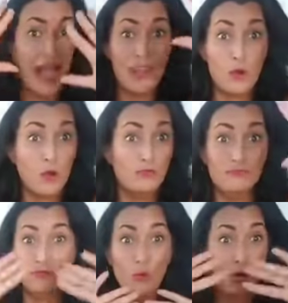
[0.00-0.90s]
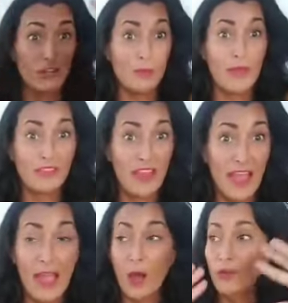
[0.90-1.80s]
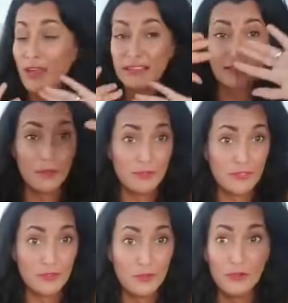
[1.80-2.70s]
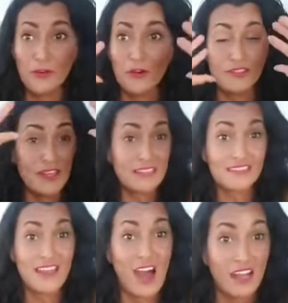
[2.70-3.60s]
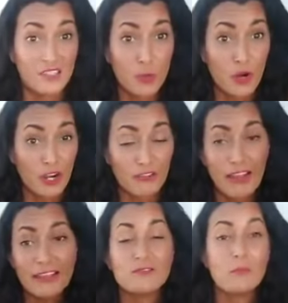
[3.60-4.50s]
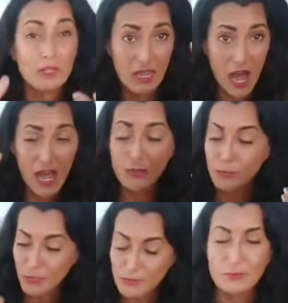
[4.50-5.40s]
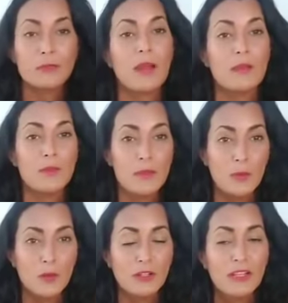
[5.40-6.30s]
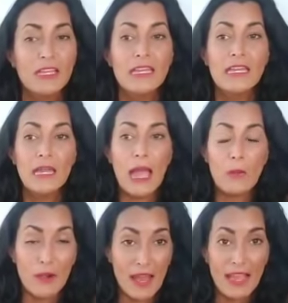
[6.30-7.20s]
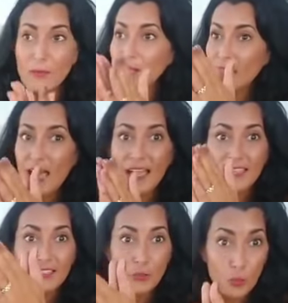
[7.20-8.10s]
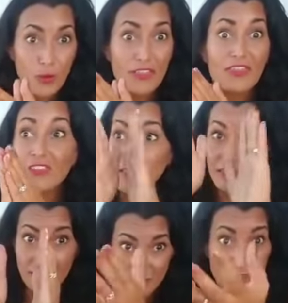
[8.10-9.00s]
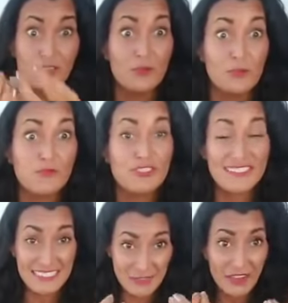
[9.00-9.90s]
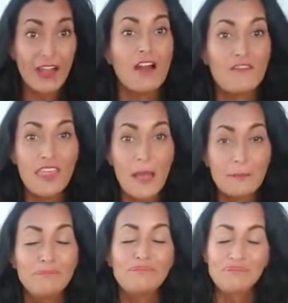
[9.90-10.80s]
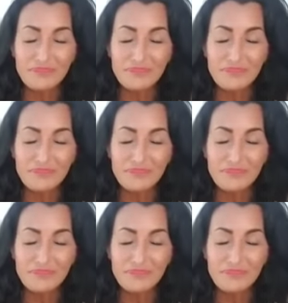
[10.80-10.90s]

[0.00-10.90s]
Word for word: I don't worry about the how. That's up to the universe. That's God's work, right? God brings me my people when I am aligned with the receiving of them,